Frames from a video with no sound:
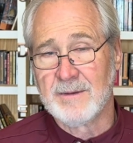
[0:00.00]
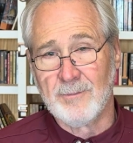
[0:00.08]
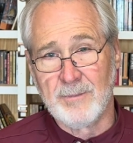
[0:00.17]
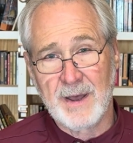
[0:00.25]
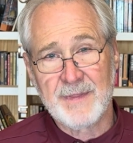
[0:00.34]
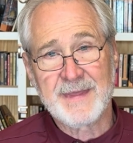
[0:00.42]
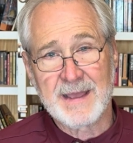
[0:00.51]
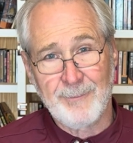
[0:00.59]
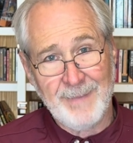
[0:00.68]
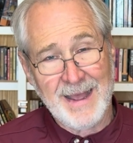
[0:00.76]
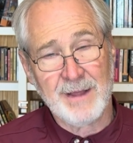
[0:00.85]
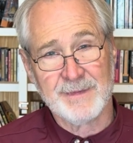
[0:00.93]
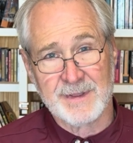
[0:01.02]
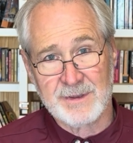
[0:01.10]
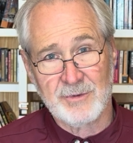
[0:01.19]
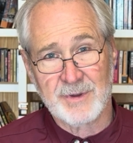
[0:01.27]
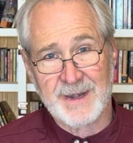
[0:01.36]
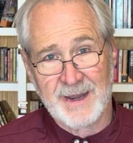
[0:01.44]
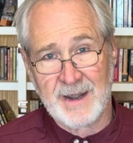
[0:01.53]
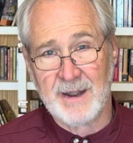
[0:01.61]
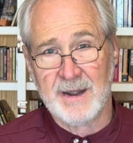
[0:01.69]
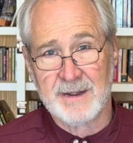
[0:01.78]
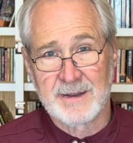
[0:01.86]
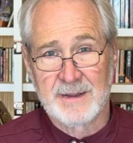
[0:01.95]
but the amount that you
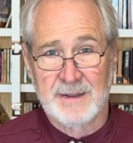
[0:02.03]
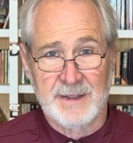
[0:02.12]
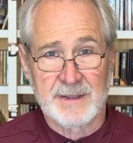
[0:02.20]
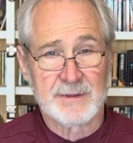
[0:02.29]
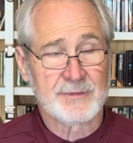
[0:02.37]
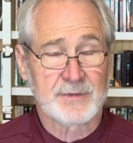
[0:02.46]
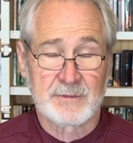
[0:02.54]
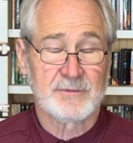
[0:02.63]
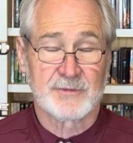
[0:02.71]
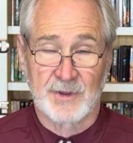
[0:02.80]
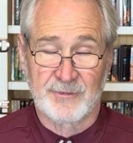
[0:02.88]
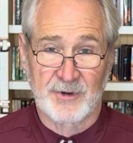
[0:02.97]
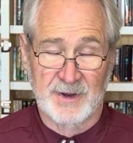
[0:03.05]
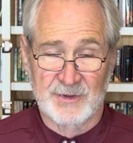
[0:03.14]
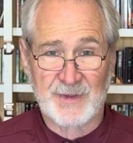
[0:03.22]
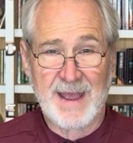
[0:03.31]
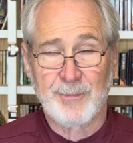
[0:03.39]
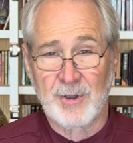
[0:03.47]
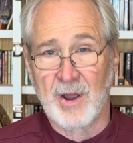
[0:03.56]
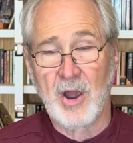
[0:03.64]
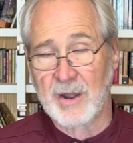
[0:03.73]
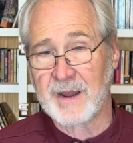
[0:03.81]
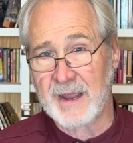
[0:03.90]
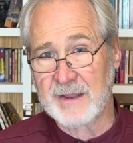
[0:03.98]
inherit is, so for example,
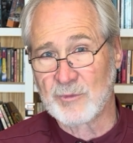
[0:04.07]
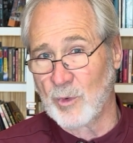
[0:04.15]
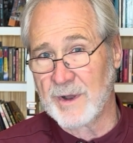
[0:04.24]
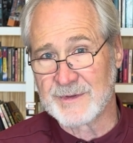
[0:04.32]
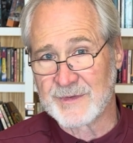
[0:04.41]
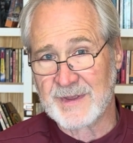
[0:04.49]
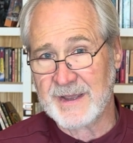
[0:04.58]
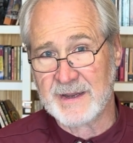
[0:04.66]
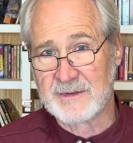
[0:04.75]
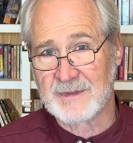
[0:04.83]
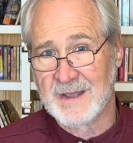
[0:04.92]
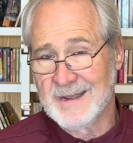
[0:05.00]
our case, 1/6,